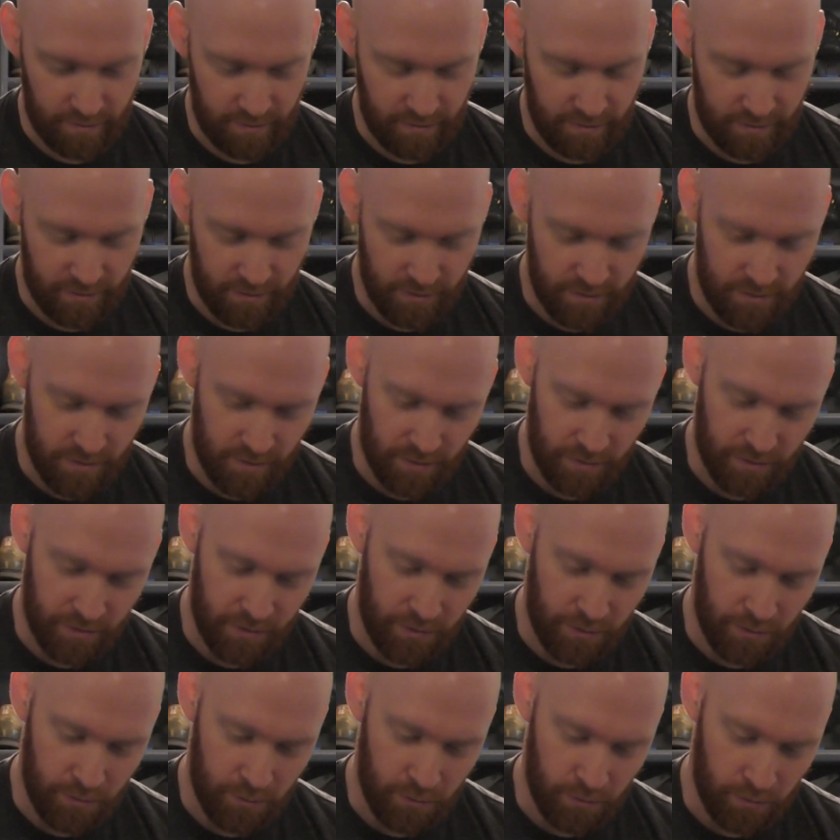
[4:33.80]
It does look
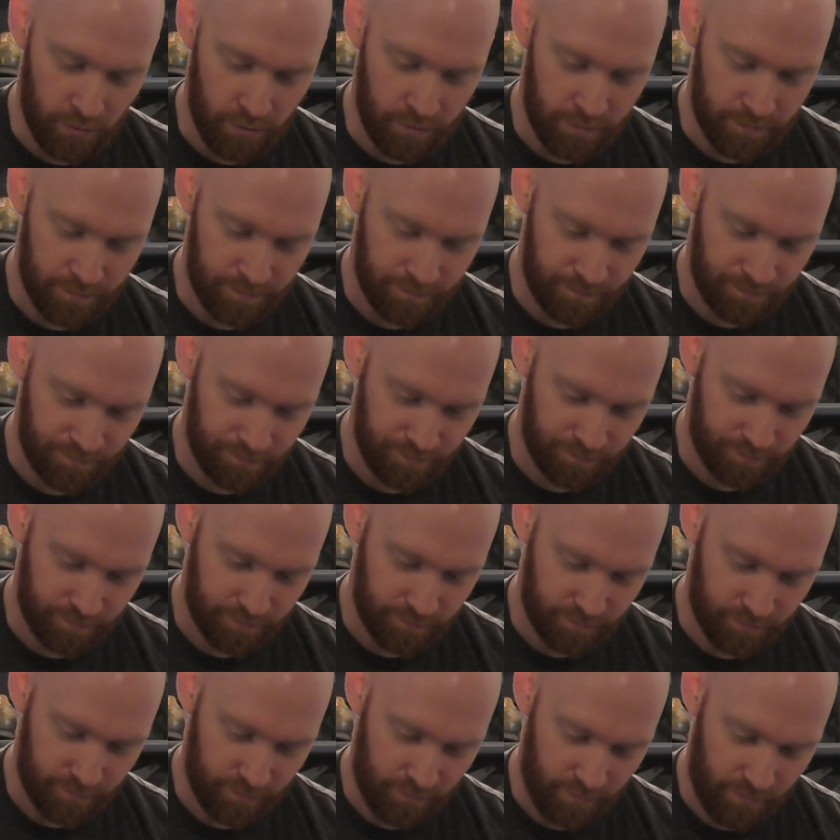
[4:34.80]
cool.
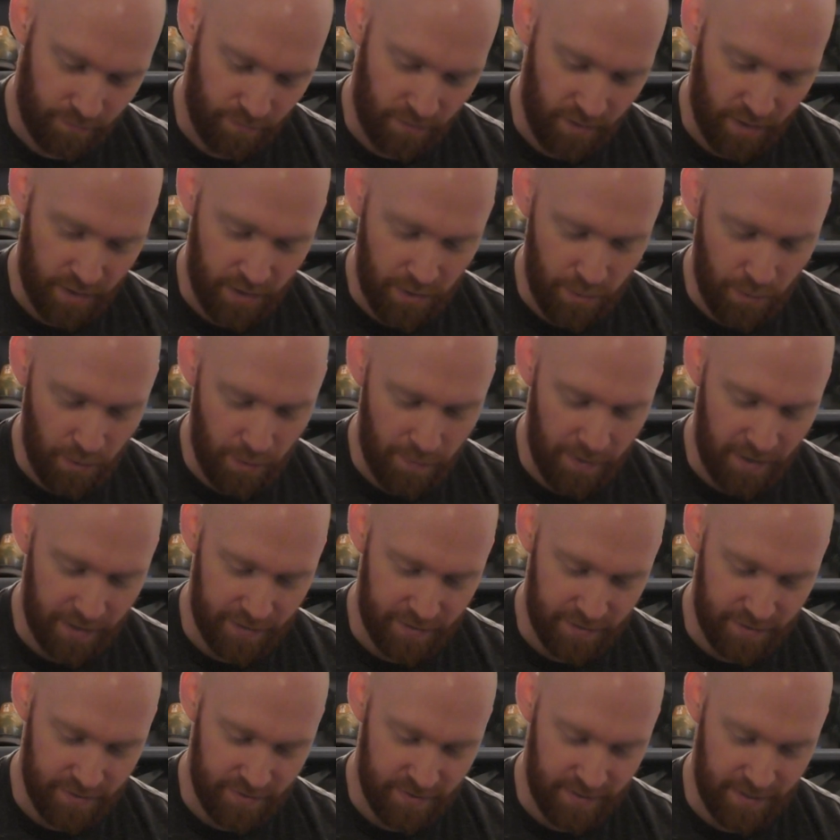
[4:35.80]
You won't be
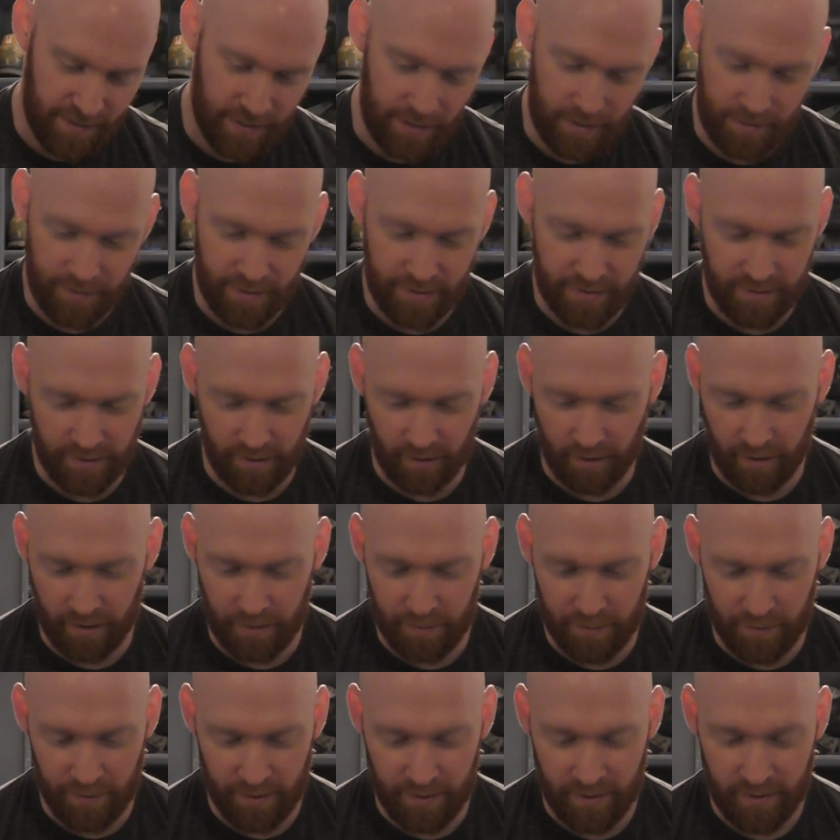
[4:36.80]
able to see it in this
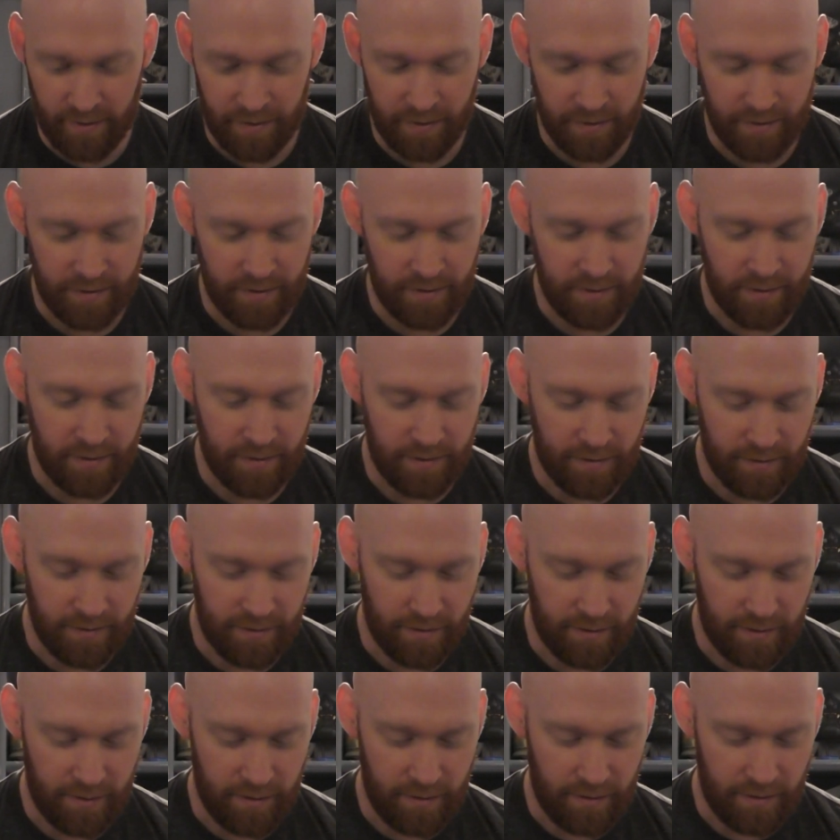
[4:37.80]
light, but
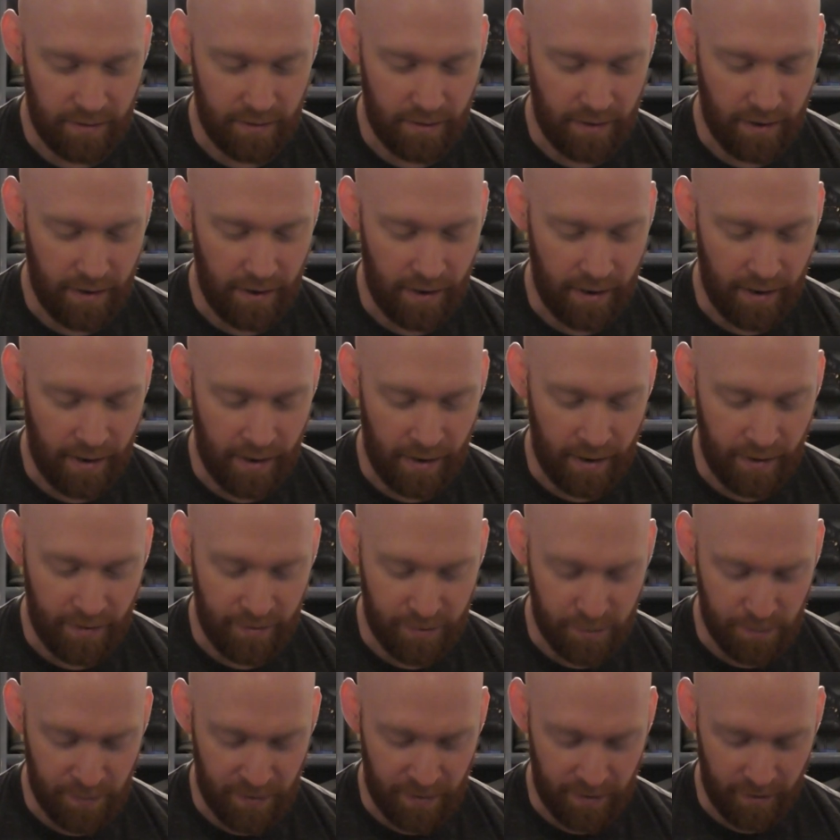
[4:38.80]

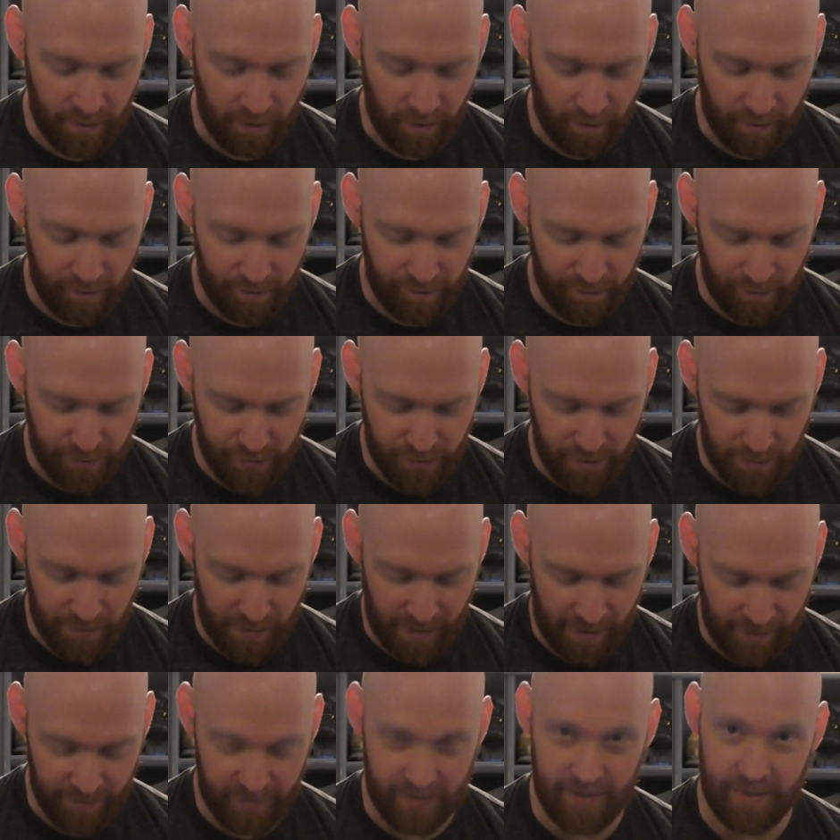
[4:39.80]
there's been a lot of fuss
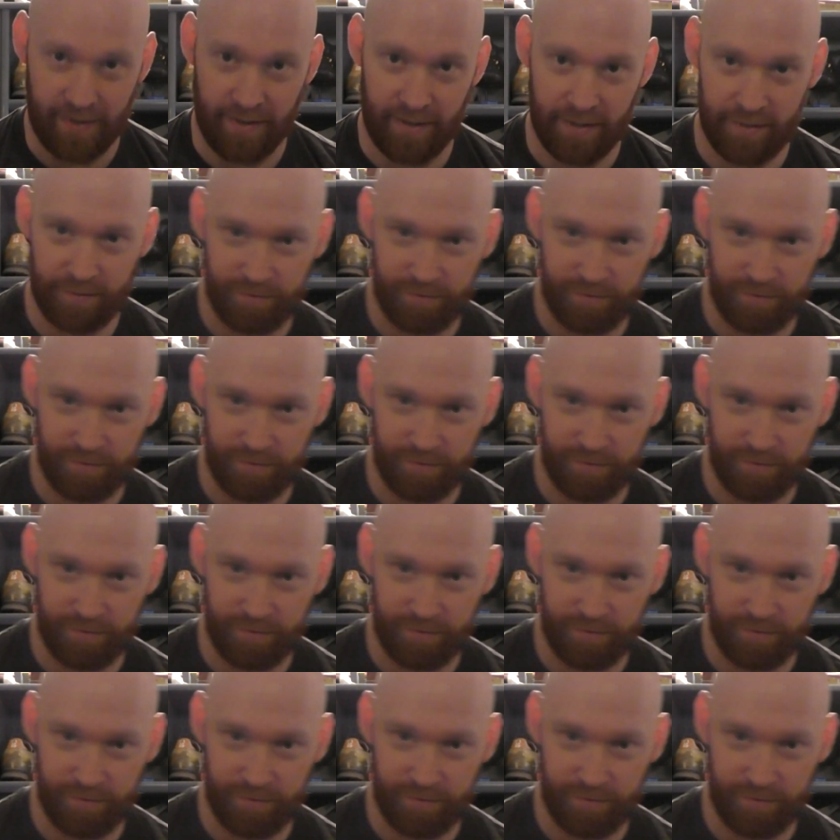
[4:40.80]
about the kind